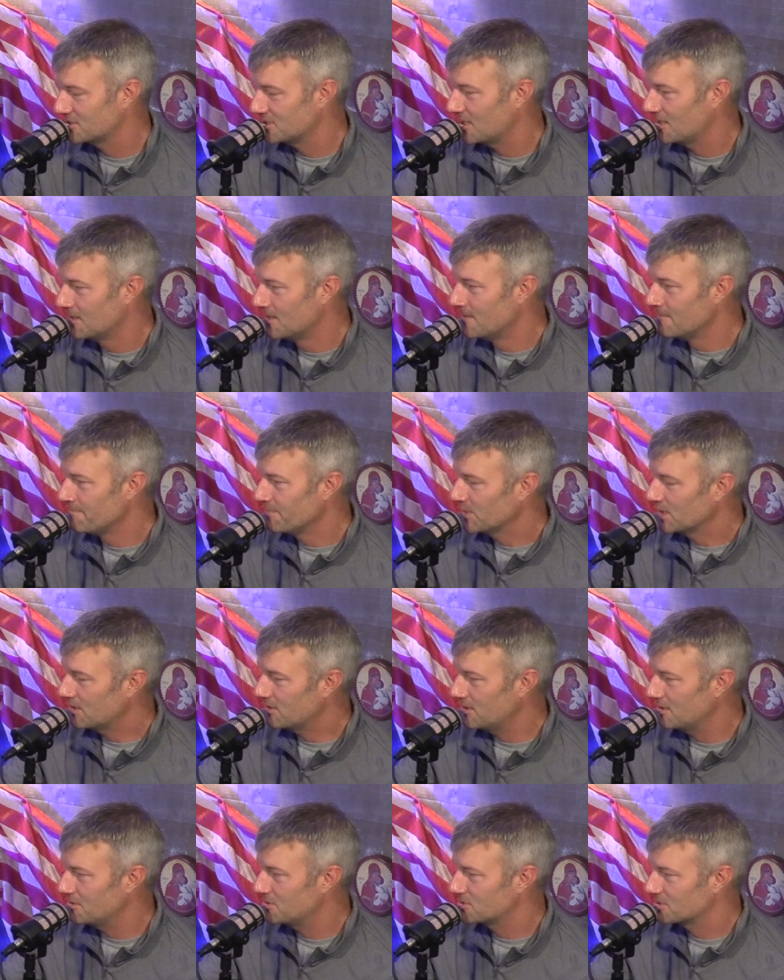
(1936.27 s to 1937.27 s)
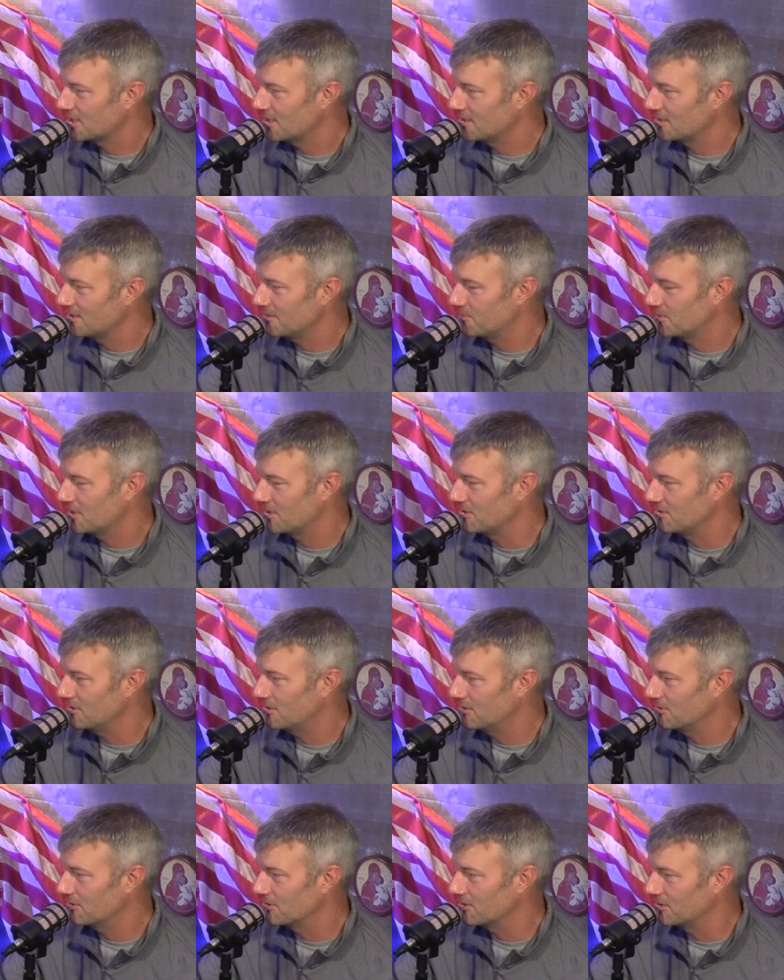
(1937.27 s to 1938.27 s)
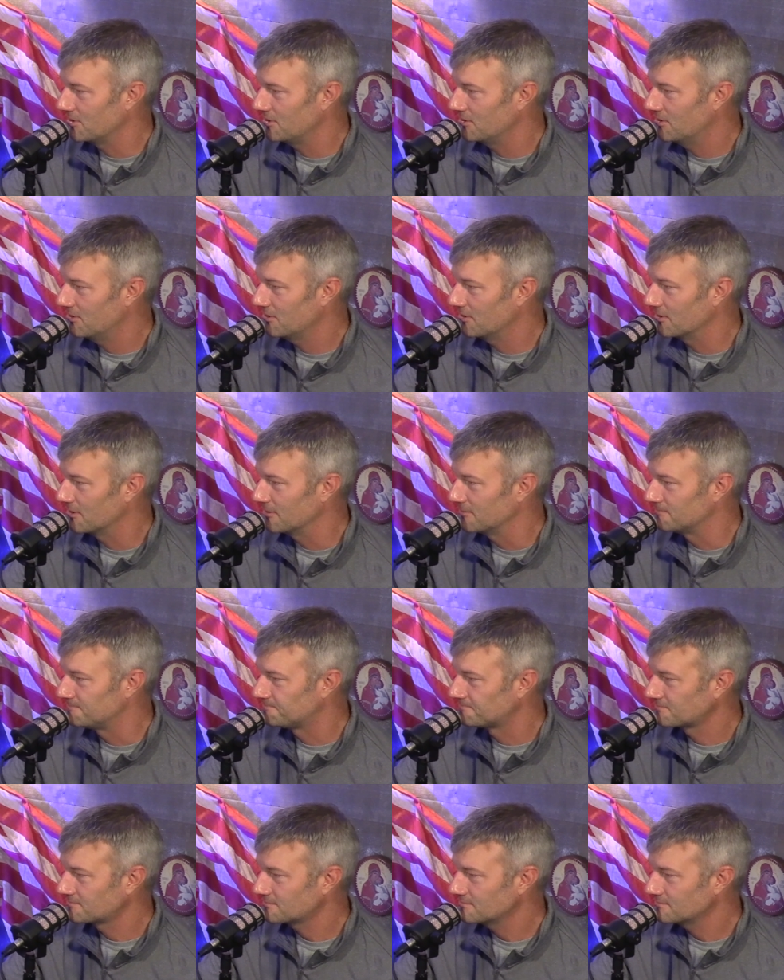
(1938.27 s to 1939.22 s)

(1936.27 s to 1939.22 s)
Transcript: because they just kind of keep getting younger and younger.